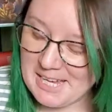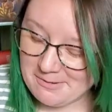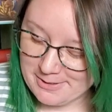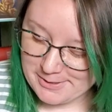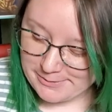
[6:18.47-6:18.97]
I
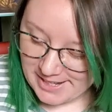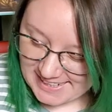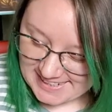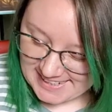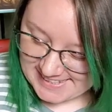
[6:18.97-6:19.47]
was
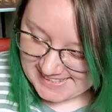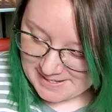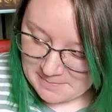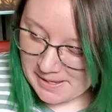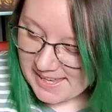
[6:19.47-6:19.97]
right. It's
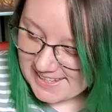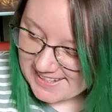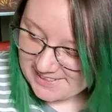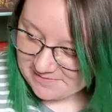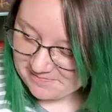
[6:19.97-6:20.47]
a mug.
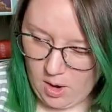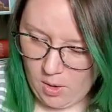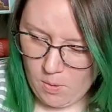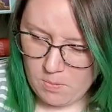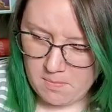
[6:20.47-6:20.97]

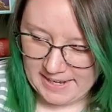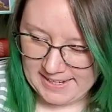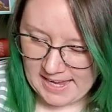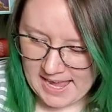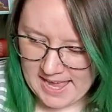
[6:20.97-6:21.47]
Oh my
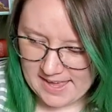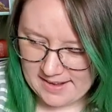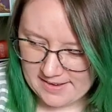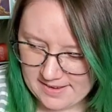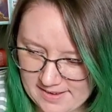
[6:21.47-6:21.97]

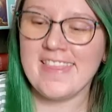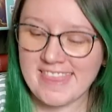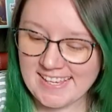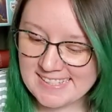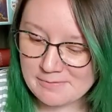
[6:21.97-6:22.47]
god.
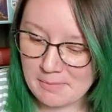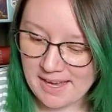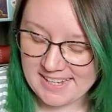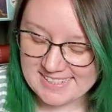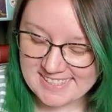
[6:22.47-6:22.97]
This
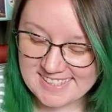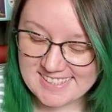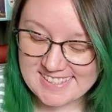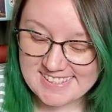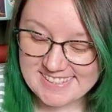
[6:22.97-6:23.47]
mug is
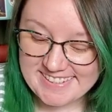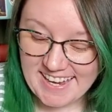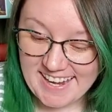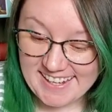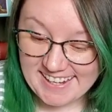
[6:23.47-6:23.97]

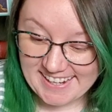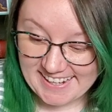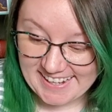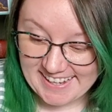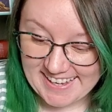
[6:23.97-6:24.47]

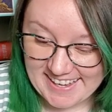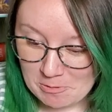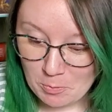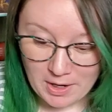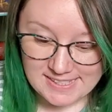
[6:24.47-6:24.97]
stunning.
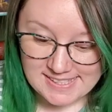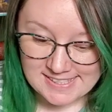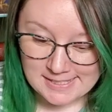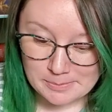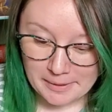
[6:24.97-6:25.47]
What is this
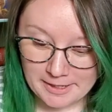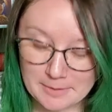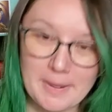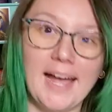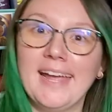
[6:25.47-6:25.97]

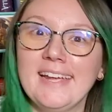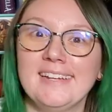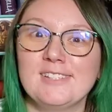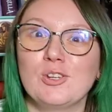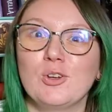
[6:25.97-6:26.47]
inspired by?
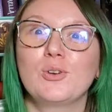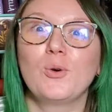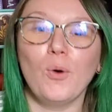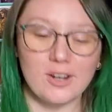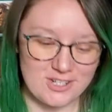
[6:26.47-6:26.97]
It's
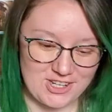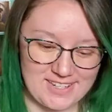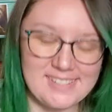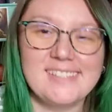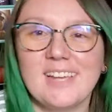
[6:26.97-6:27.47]
gorgeous.